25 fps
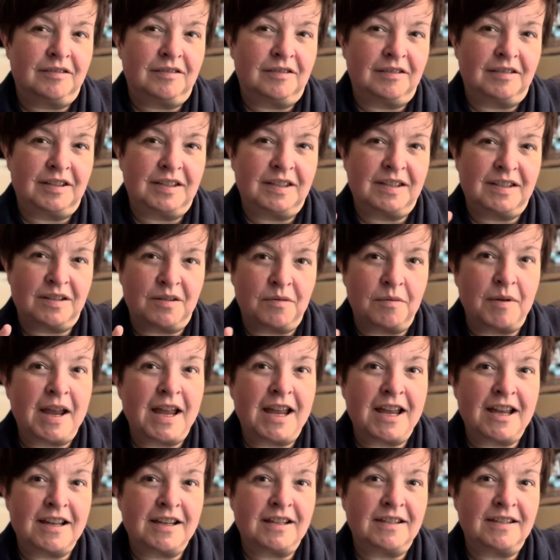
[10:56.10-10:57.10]

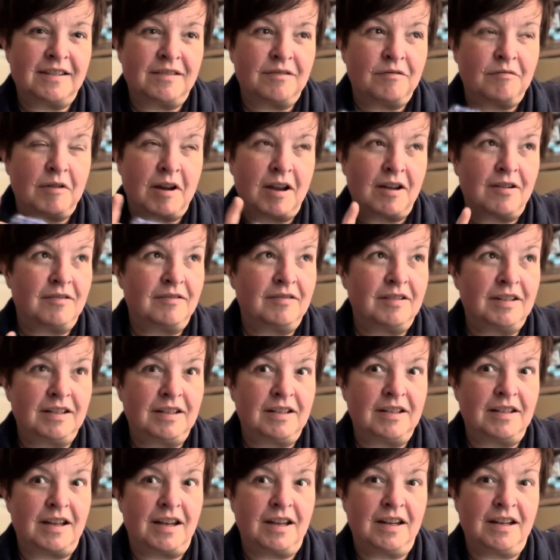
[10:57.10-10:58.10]
squares around
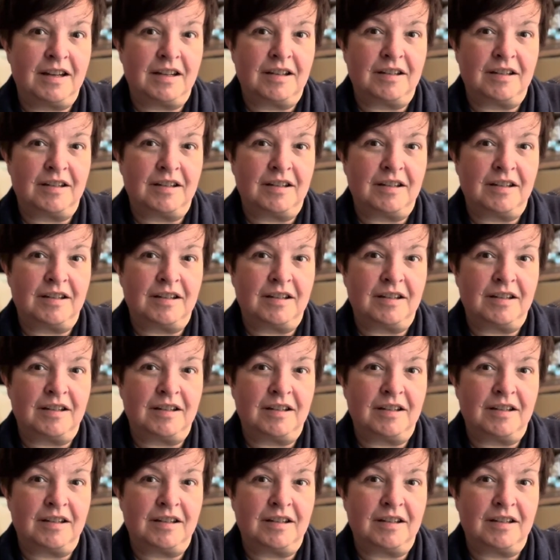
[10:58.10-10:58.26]
it, like